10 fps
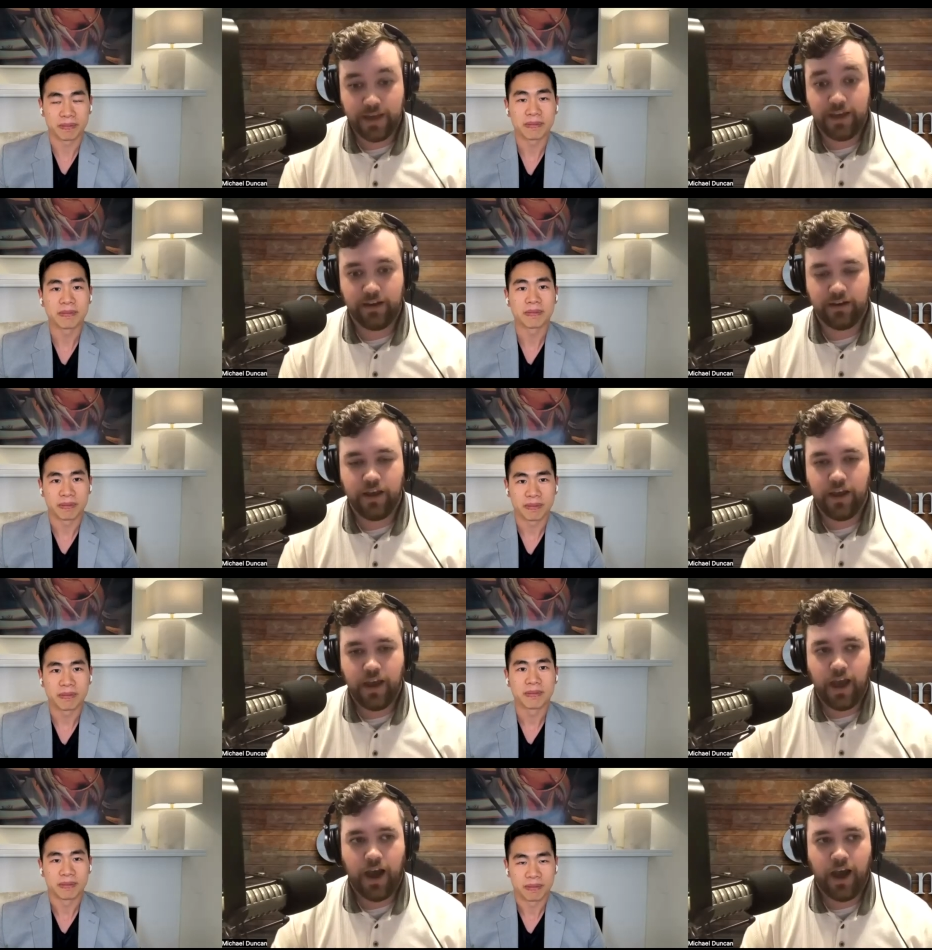Speaker 1: hit.
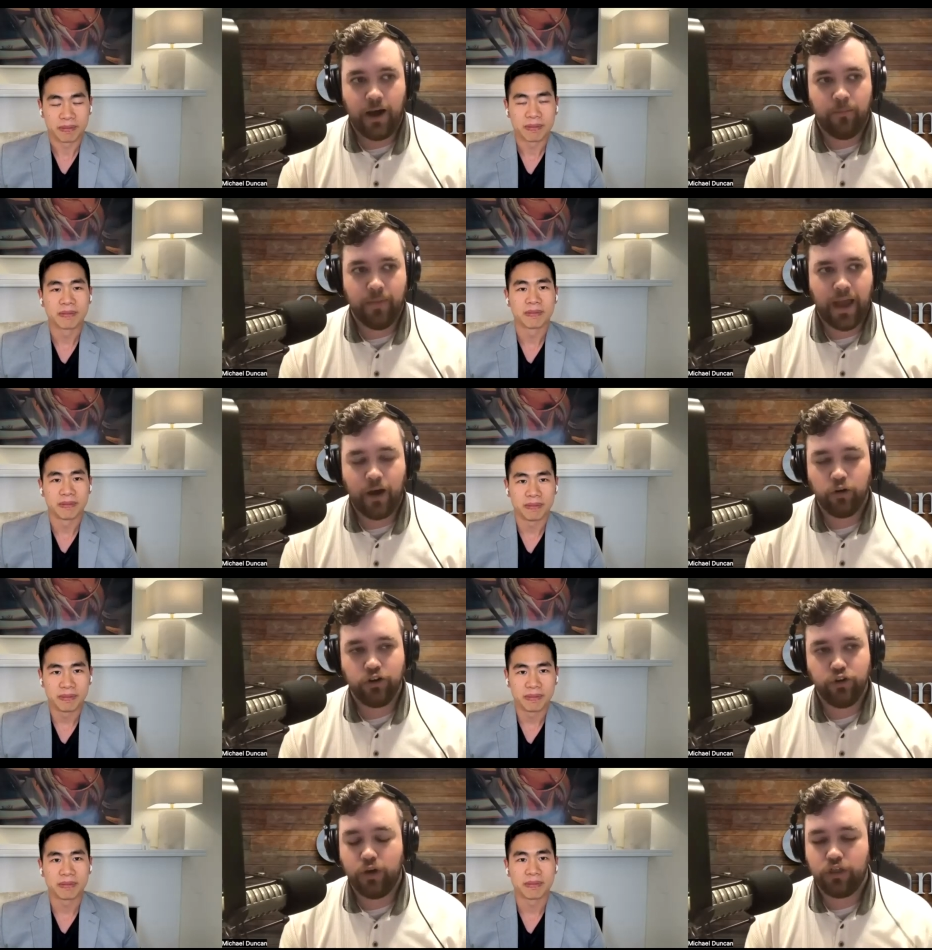Um, how
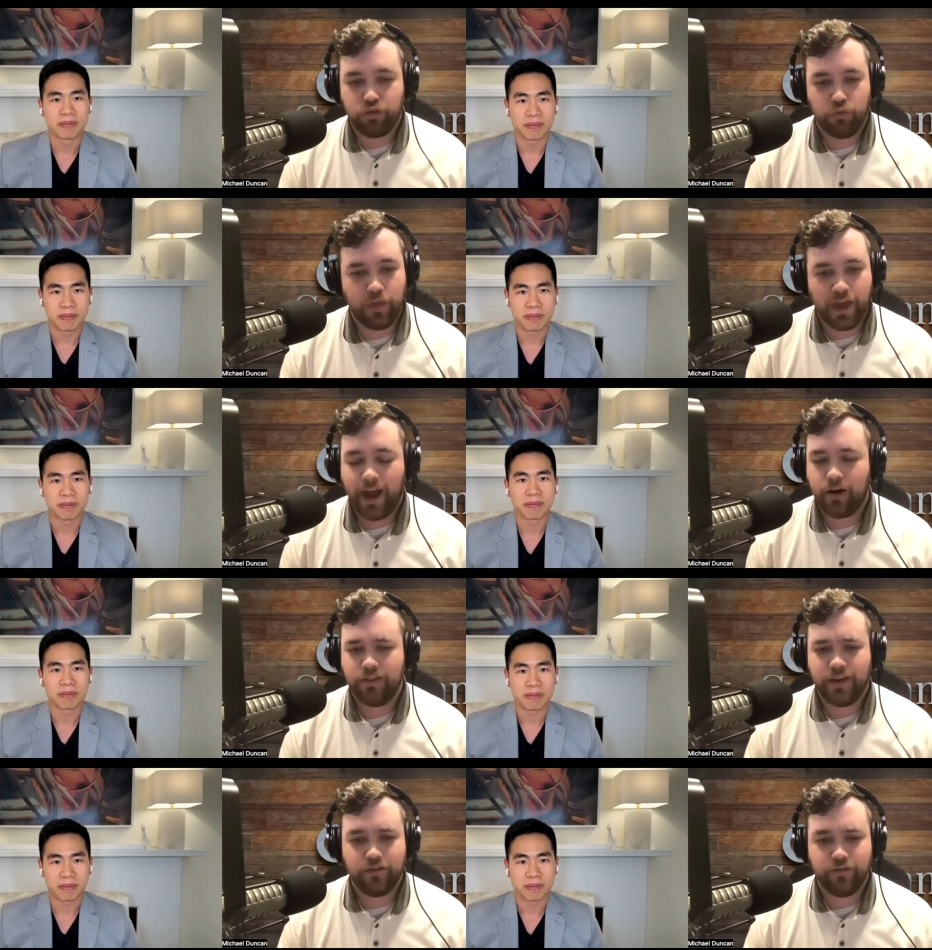did you get through that? How
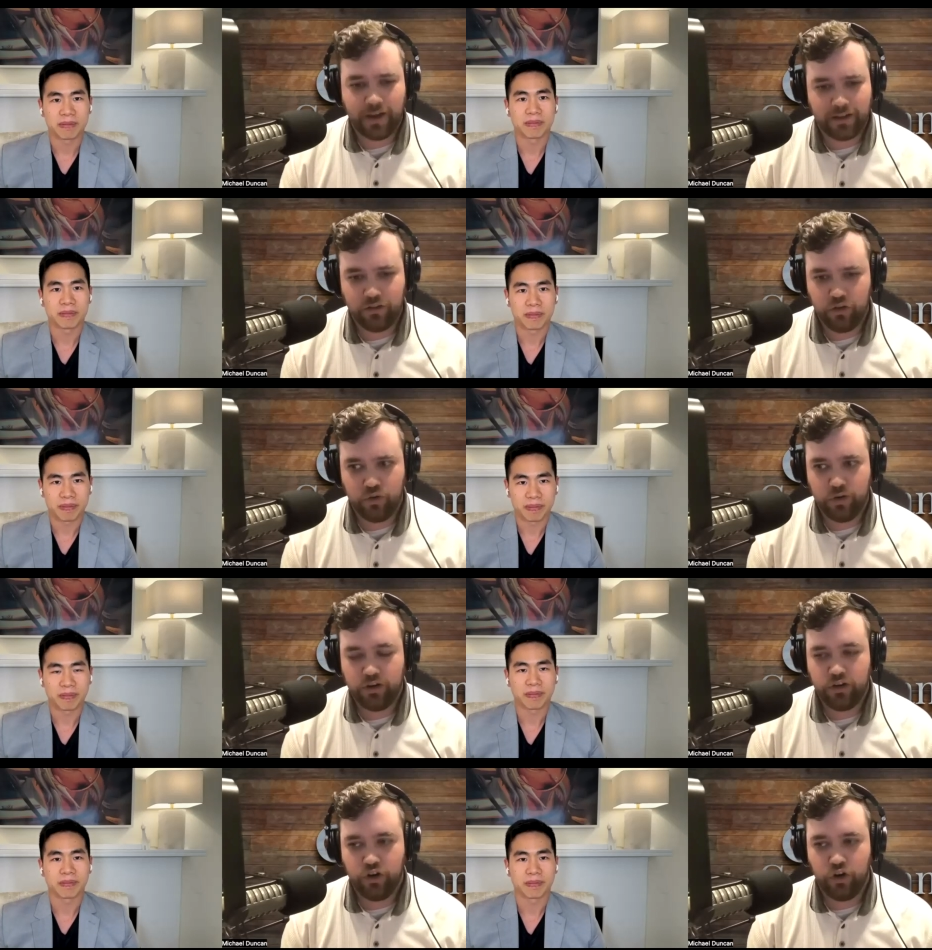did that affect you?
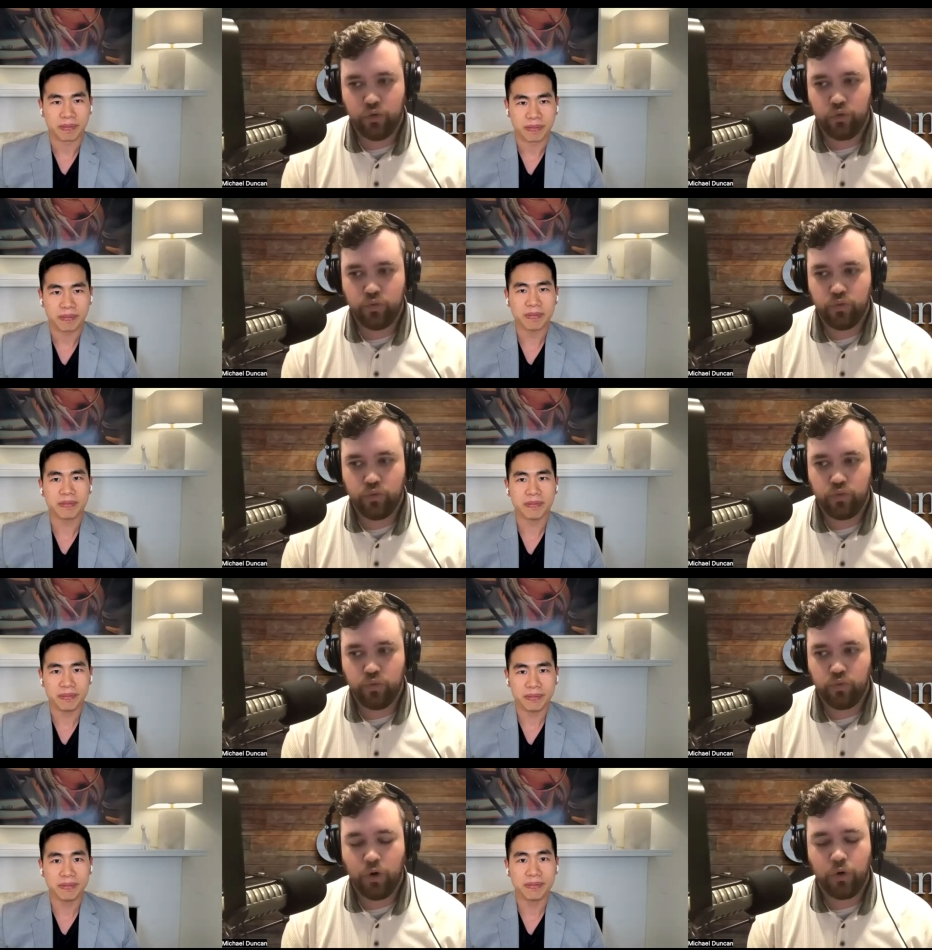And you know,
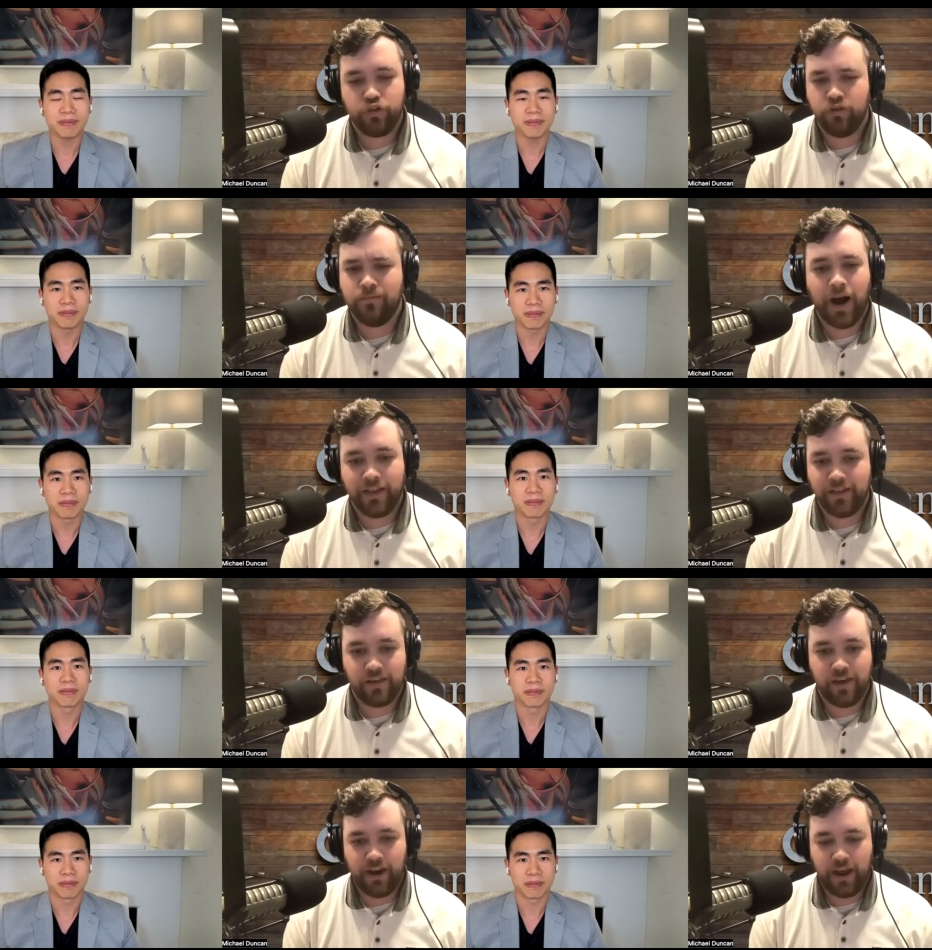what was your
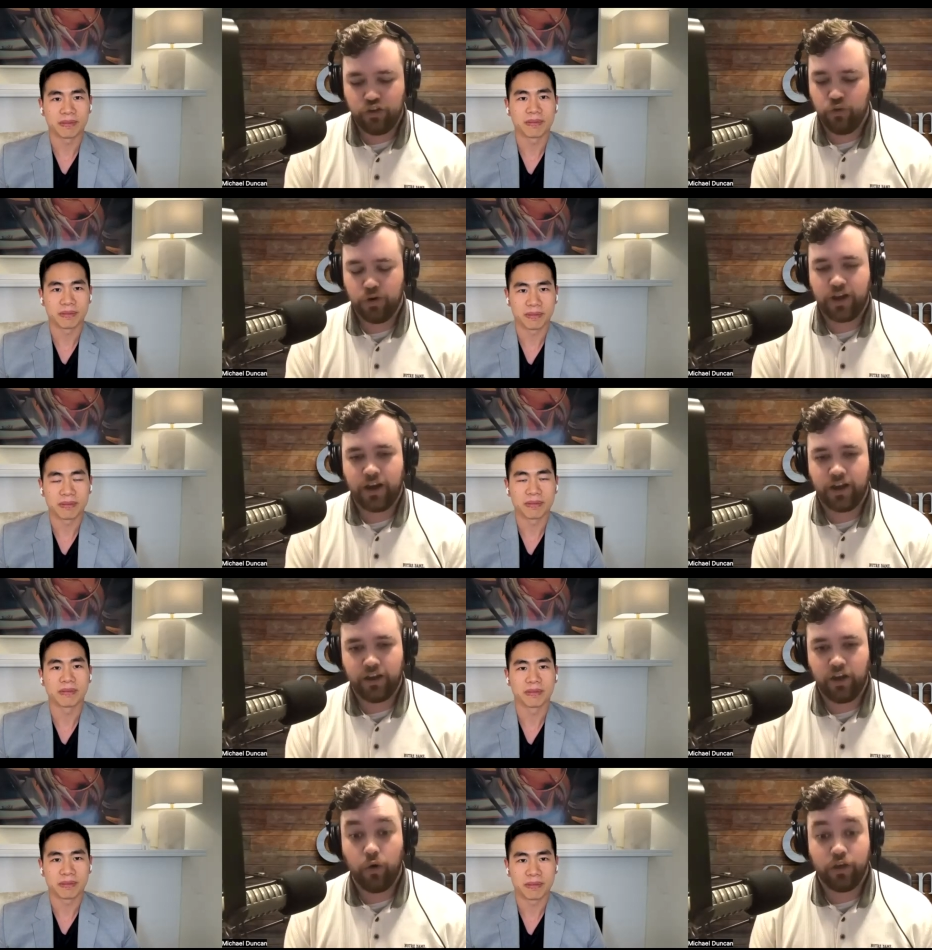mindset as you were kind of
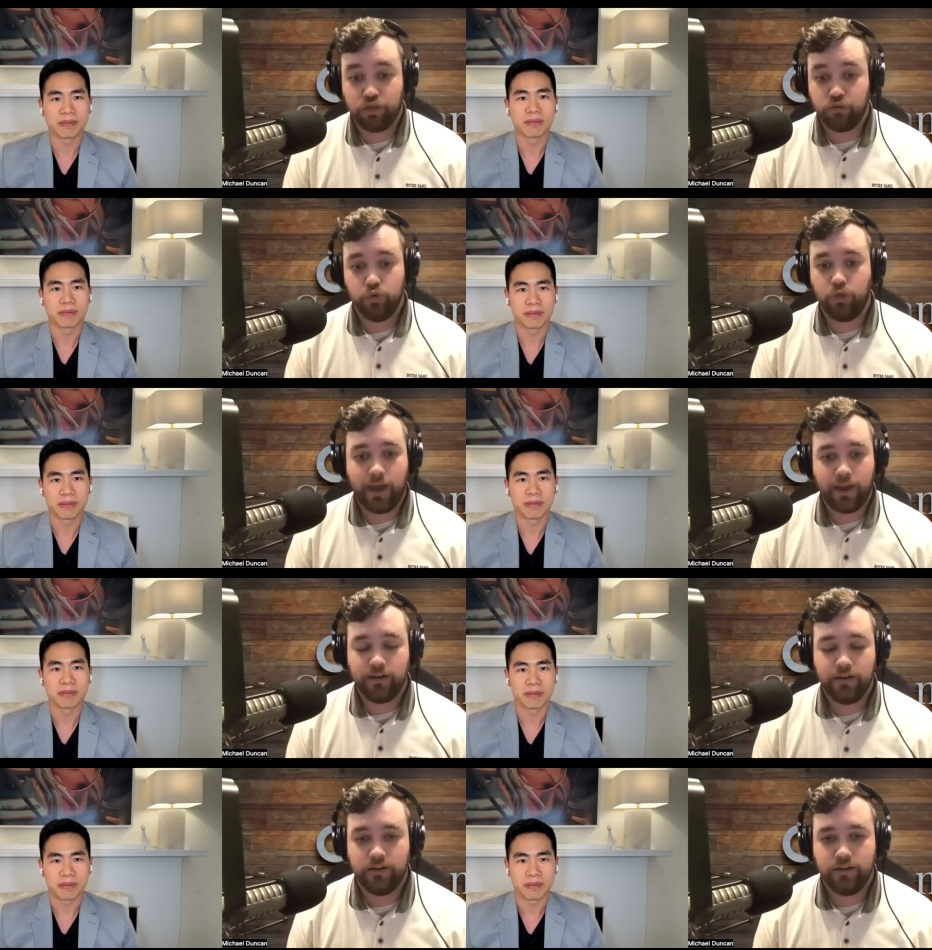going through that?
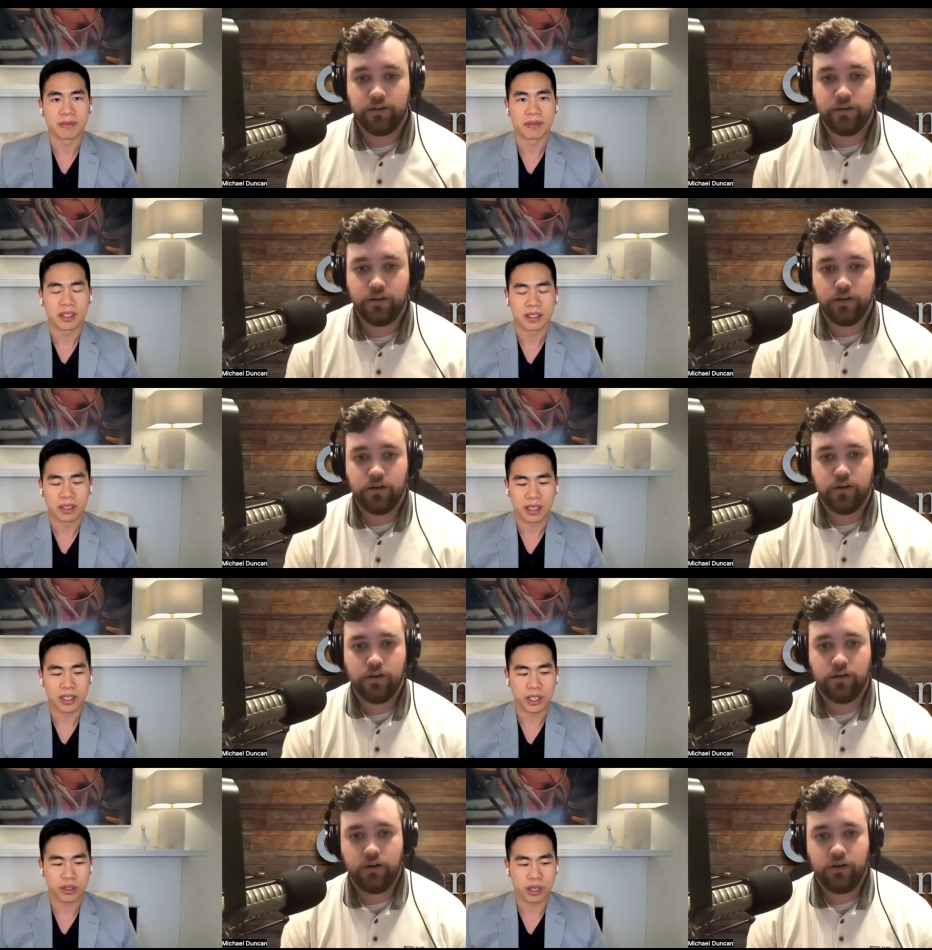
Speaker 2: It's
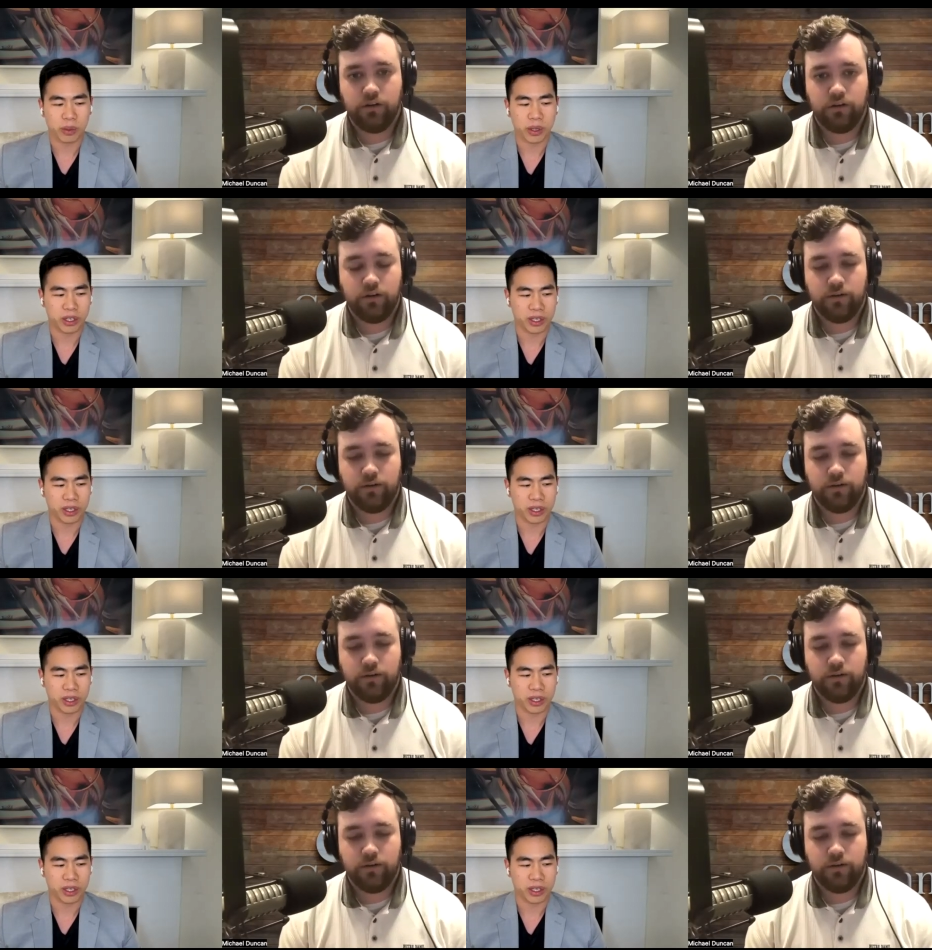interesting. We just